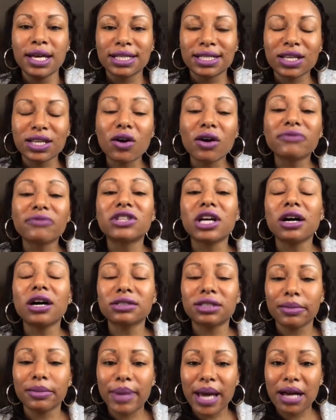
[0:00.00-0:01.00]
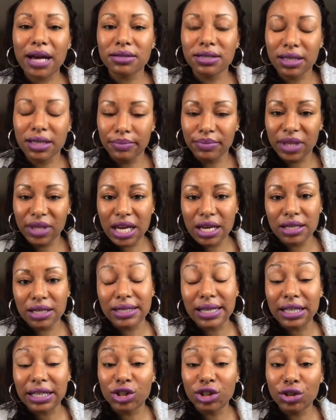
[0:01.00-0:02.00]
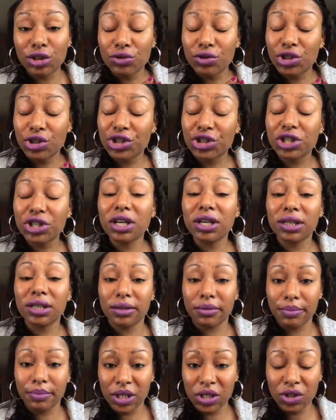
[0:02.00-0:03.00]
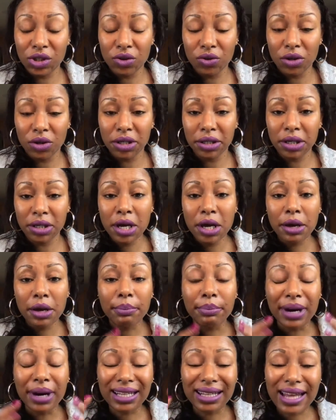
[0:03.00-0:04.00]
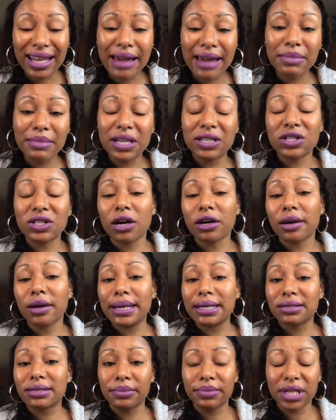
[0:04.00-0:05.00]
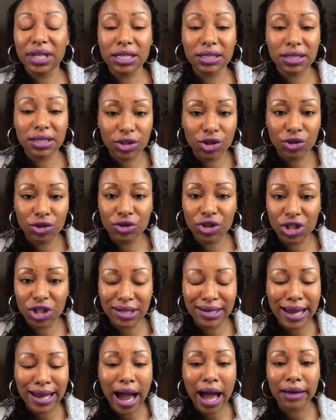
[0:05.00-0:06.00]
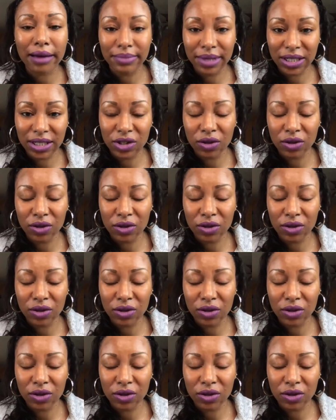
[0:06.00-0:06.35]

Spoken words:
So I've talked about some things that you should be doing, but let me talk about some things that you should not be